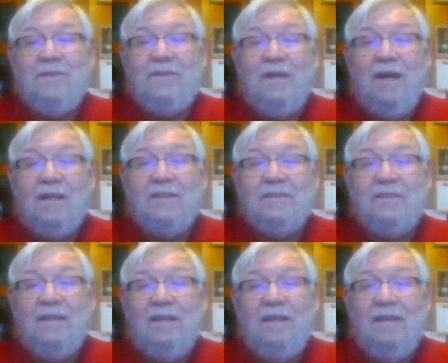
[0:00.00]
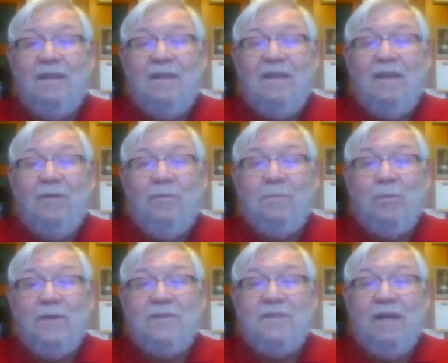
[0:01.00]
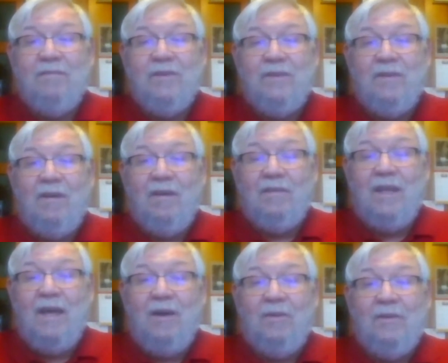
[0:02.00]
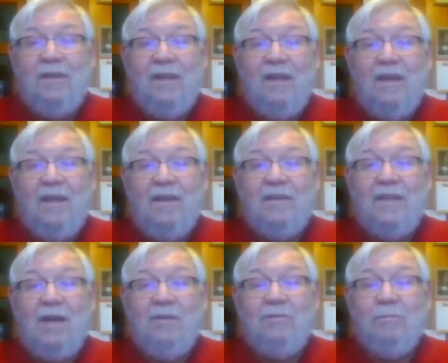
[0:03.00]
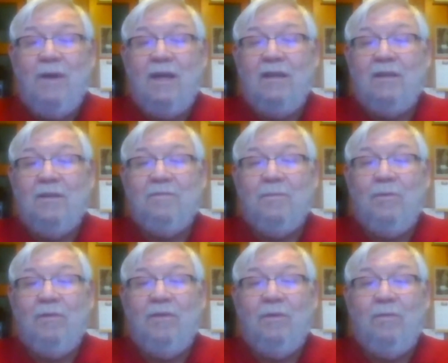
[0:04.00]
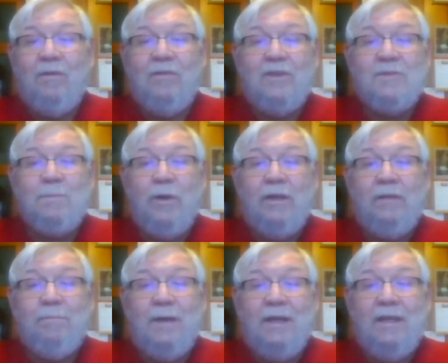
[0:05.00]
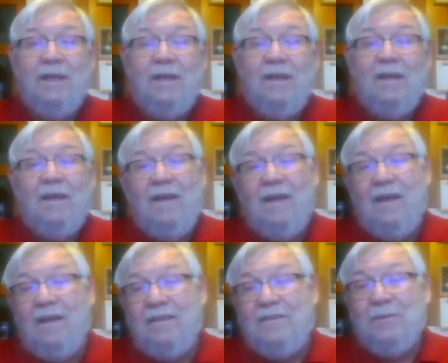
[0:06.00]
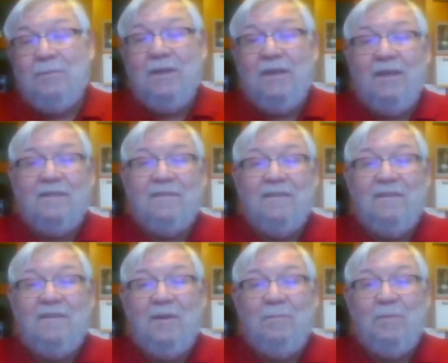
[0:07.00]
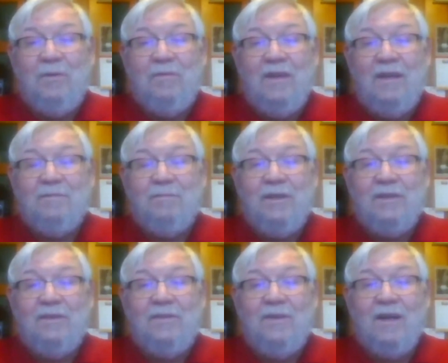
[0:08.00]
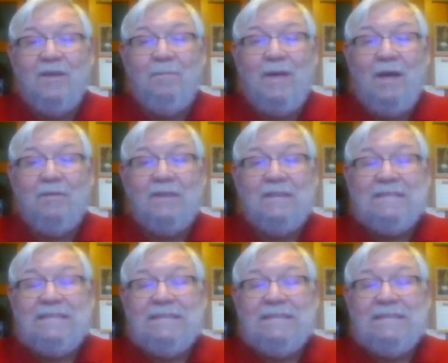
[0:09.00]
stocks at 1.7 are down and down dramatically from where they were in the spring. But until we get a number that we can talk about,